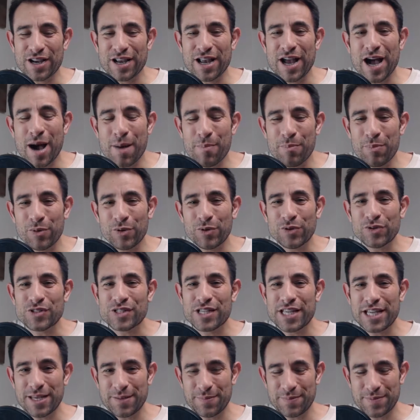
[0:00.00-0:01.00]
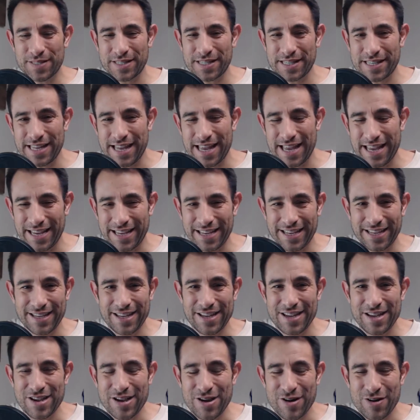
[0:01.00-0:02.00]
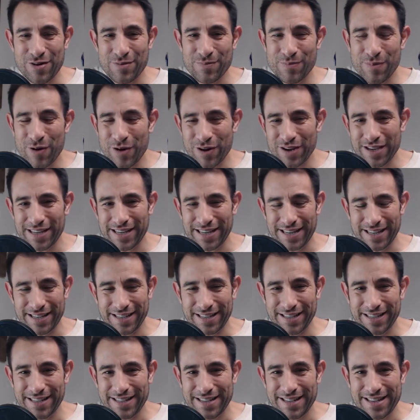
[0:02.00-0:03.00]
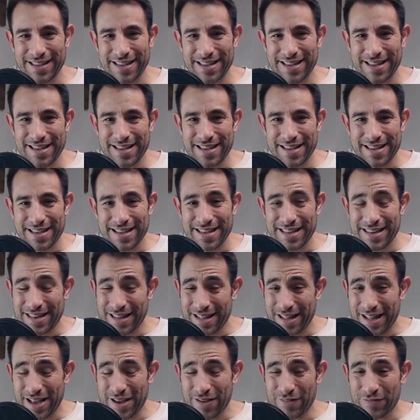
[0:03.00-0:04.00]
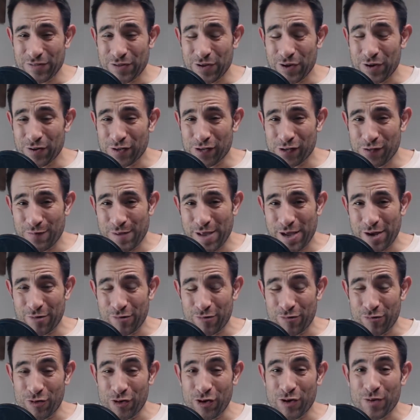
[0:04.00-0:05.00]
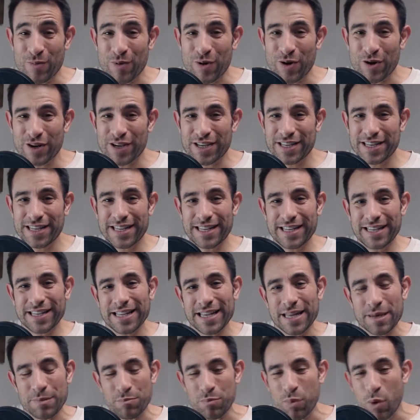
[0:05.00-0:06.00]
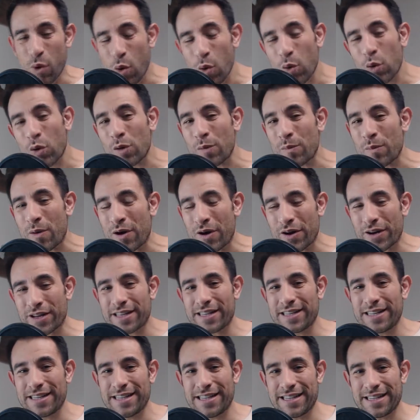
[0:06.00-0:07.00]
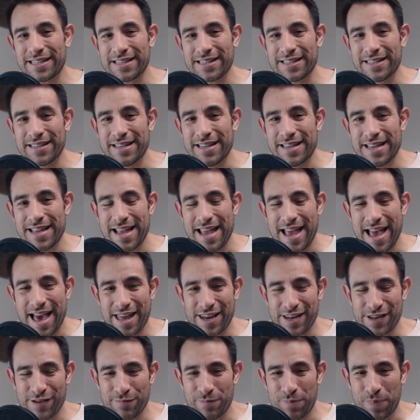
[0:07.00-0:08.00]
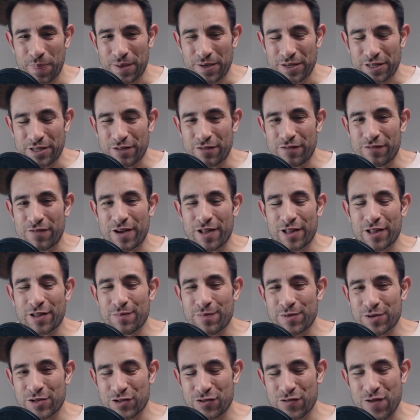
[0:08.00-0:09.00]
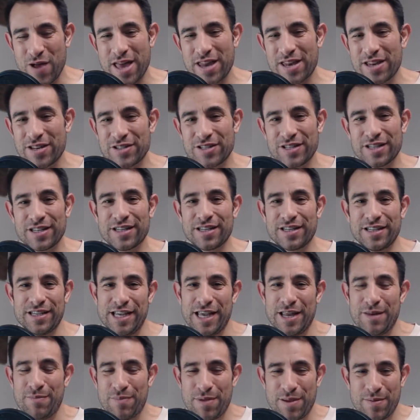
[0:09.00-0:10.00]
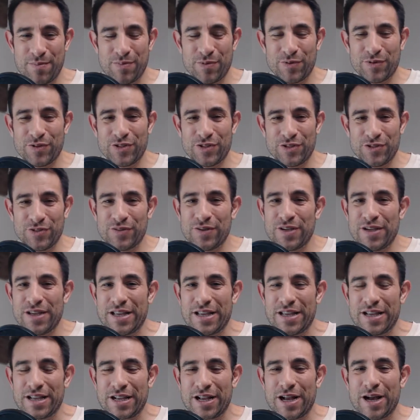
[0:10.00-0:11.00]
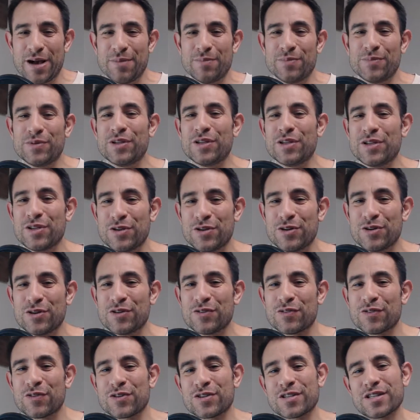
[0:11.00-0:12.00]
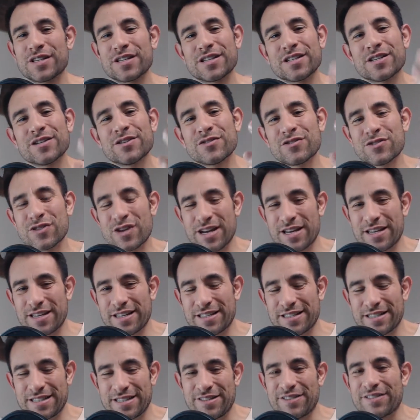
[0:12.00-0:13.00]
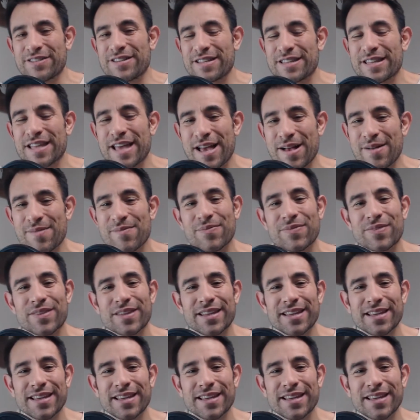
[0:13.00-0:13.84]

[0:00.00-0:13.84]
a couple tips today on marketing. Now, I've talked about real marketing and pool marketing and how to develop a strategy to get people to come to you versus you trying to sell to them.